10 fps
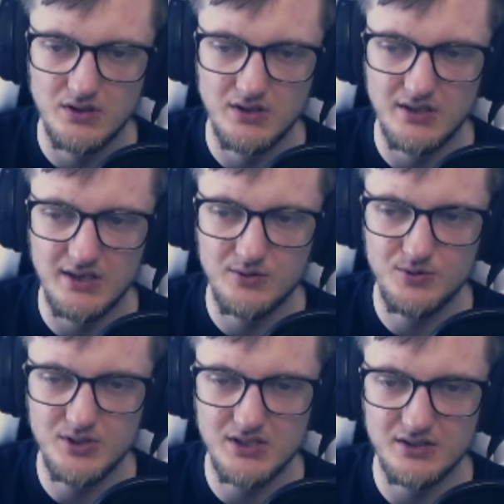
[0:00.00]
Yeah,
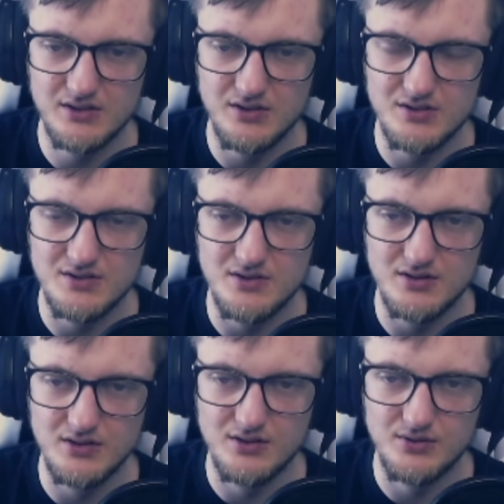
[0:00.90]
quick attack doesn't
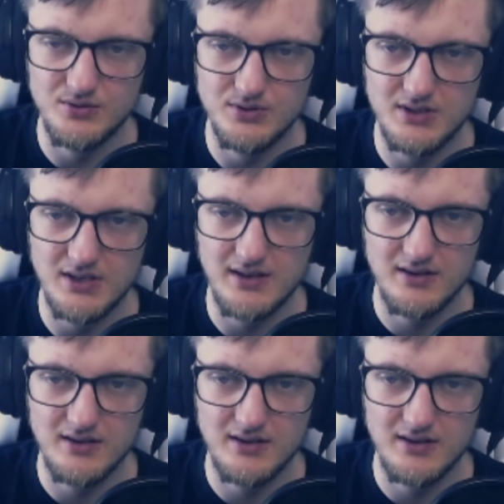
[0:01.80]
really do it.